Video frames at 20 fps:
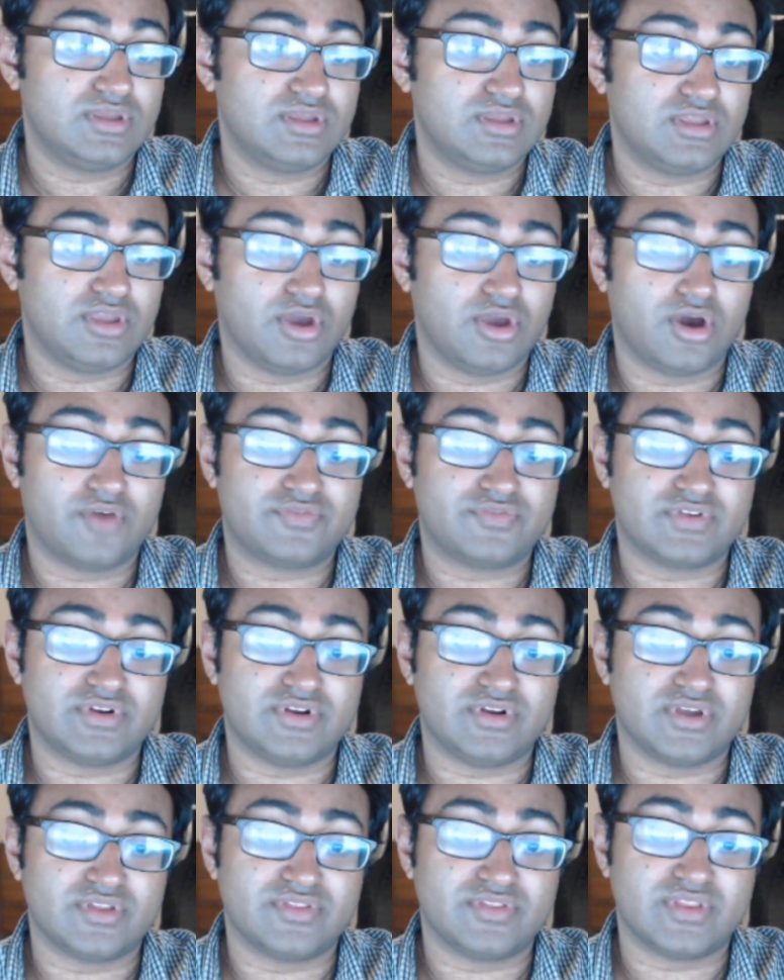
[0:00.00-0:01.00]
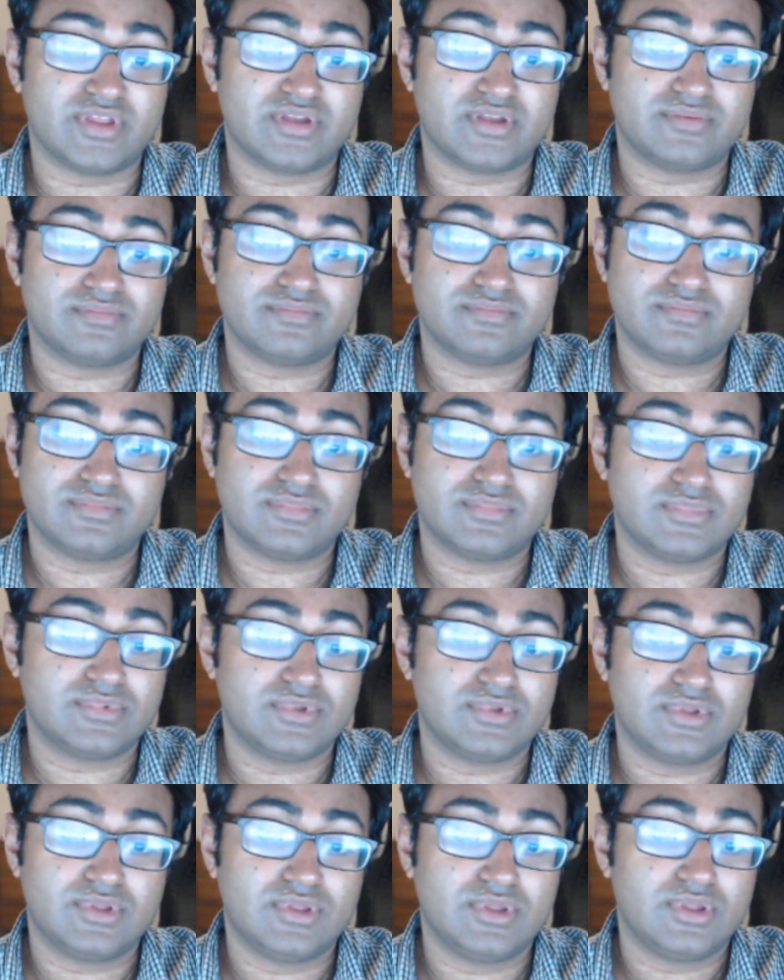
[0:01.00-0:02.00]
He often done that.
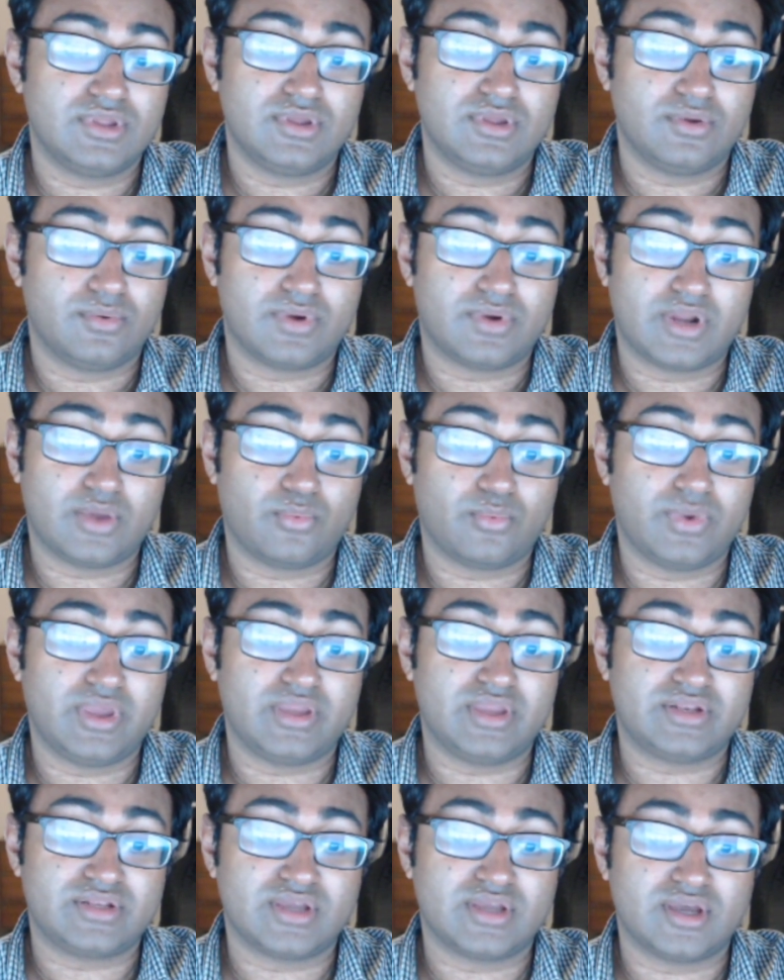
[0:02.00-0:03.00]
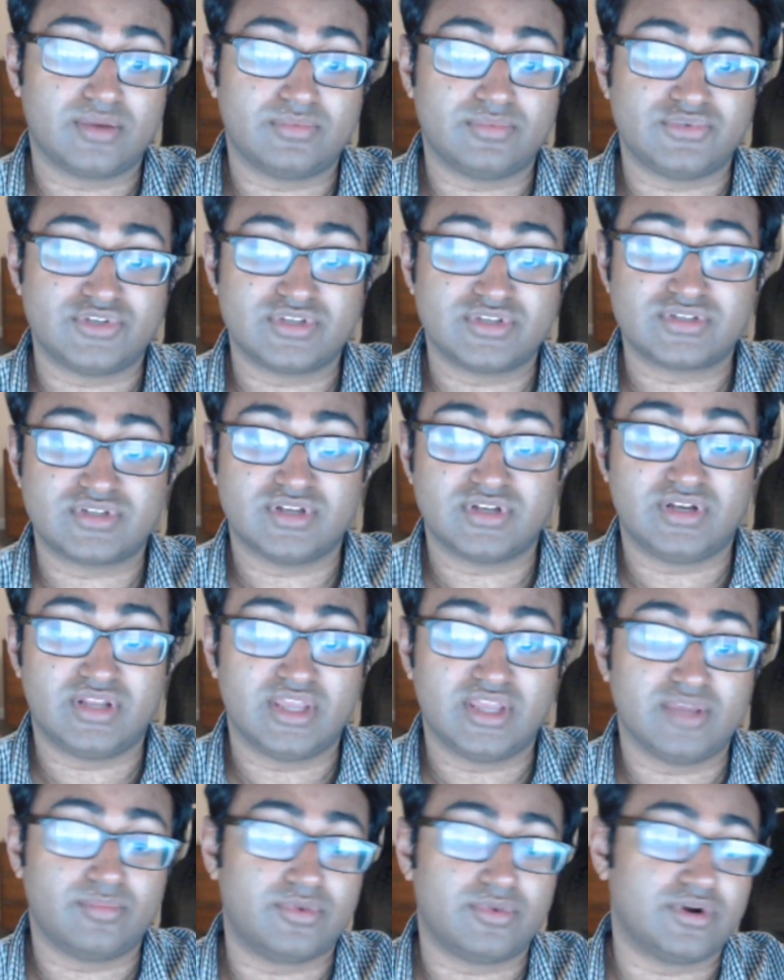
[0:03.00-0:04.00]
When I waked up just at
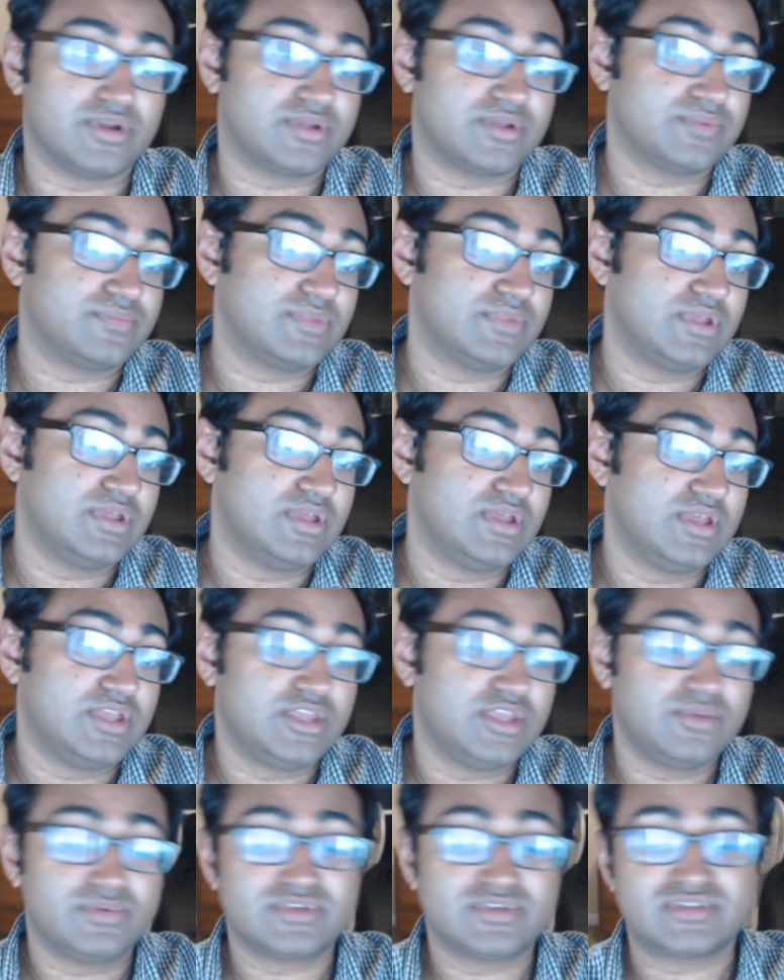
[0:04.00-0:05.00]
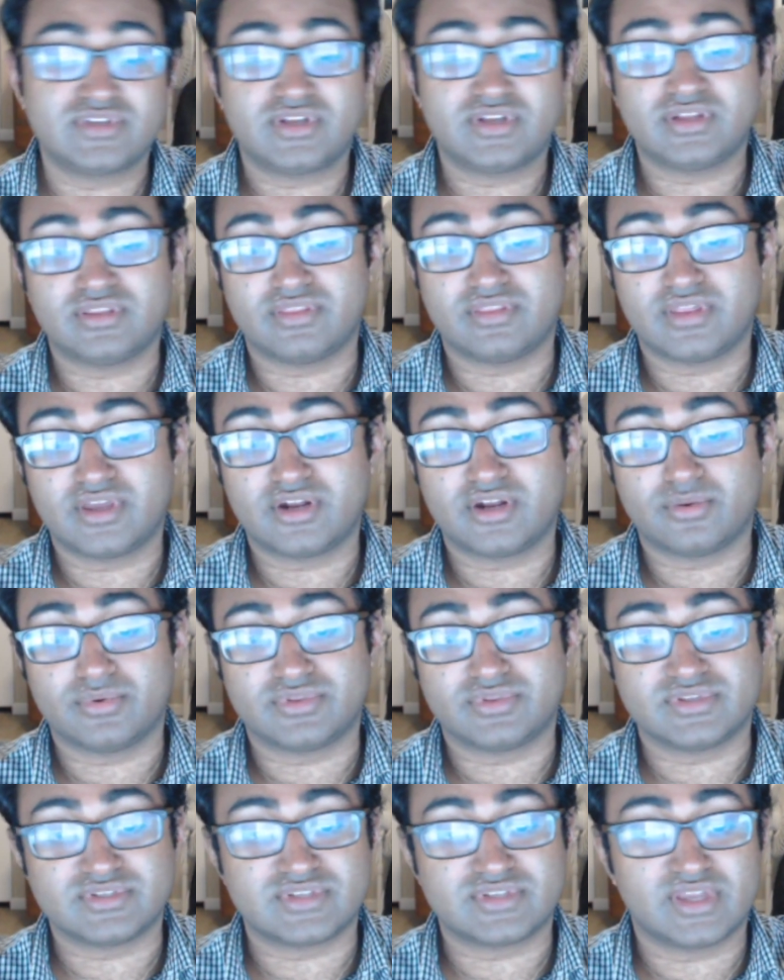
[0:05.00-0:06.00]
daybreak, he was sitting there
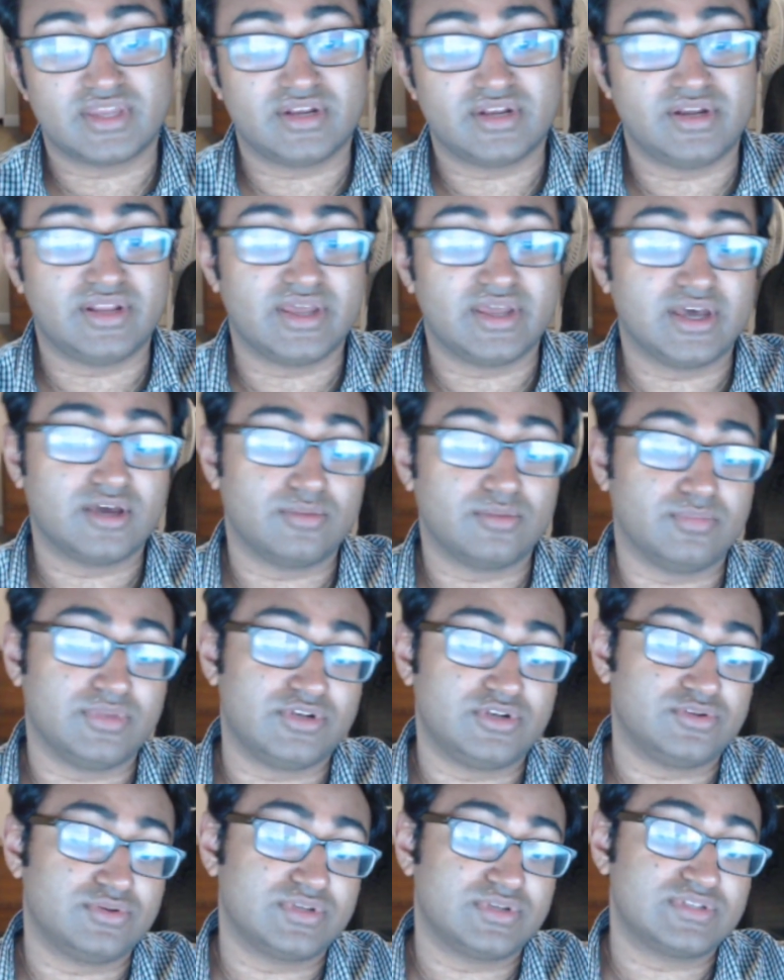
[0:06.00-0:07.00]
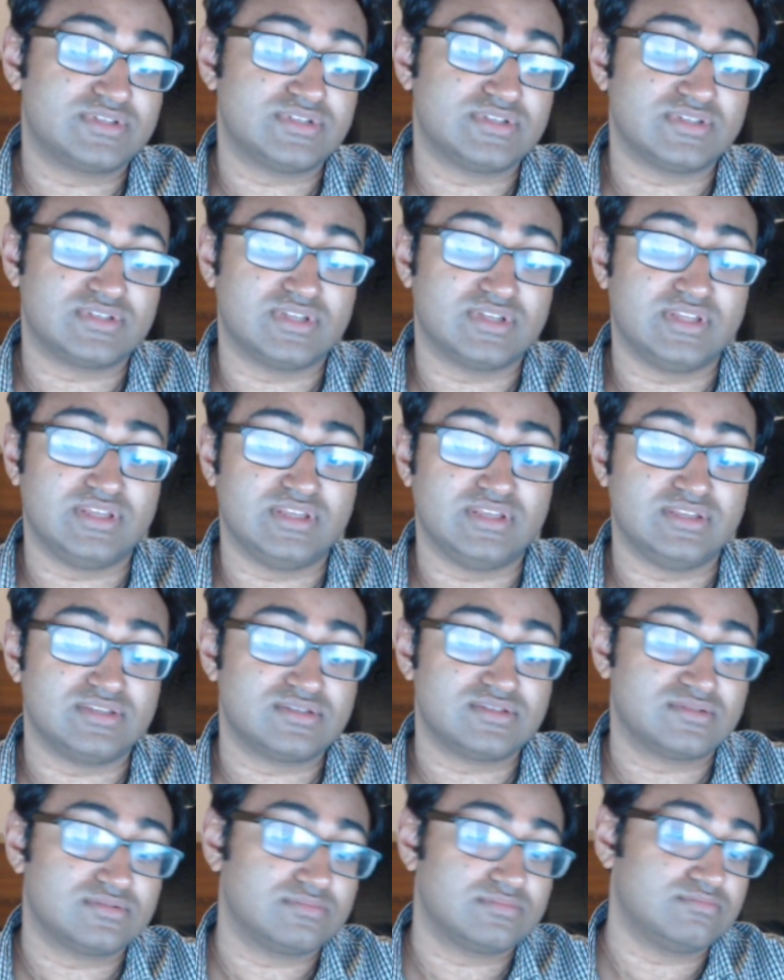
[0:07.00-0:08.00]
with his head down betwixt his
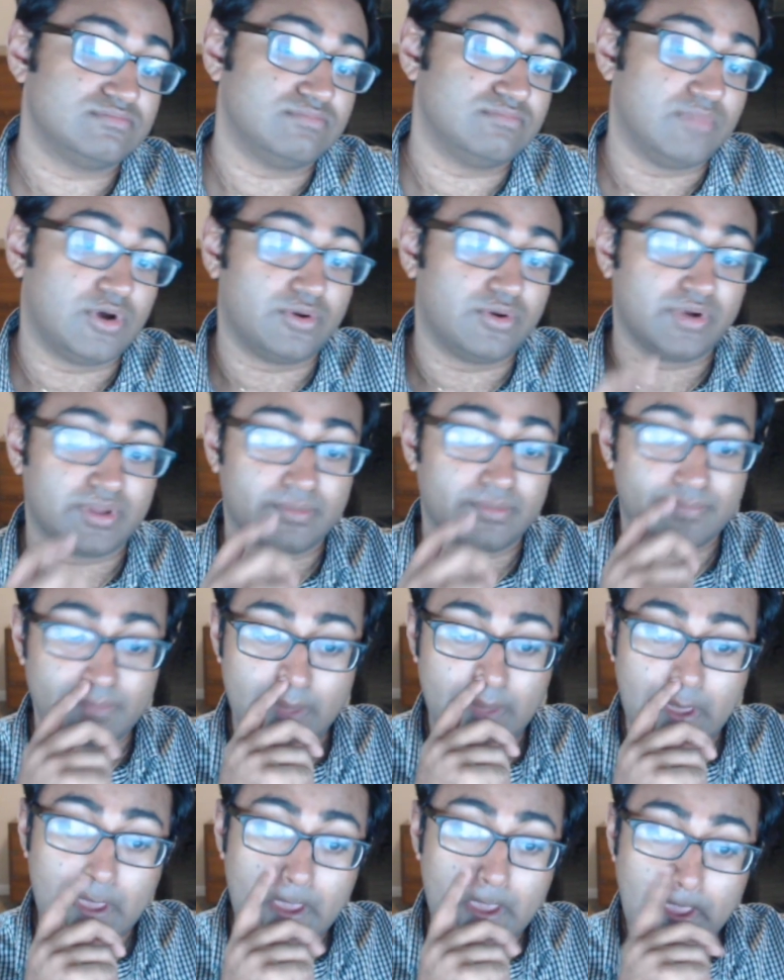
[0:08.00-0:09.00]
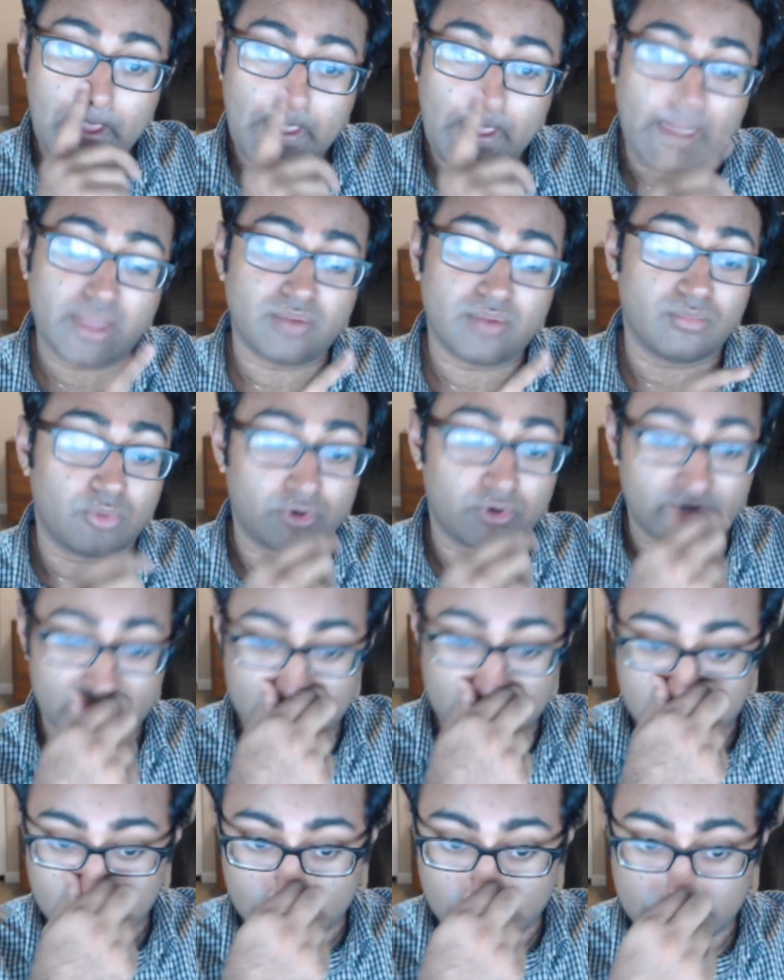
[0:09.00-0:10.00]
knees, moaning, and mourning
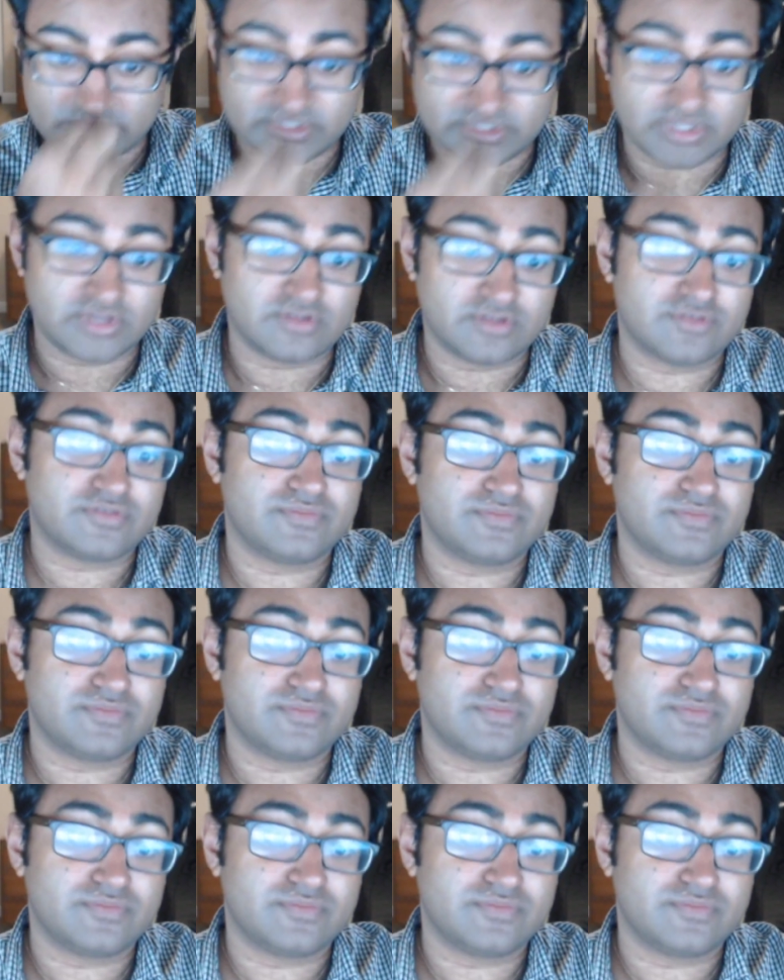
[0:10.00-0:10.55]
to himself.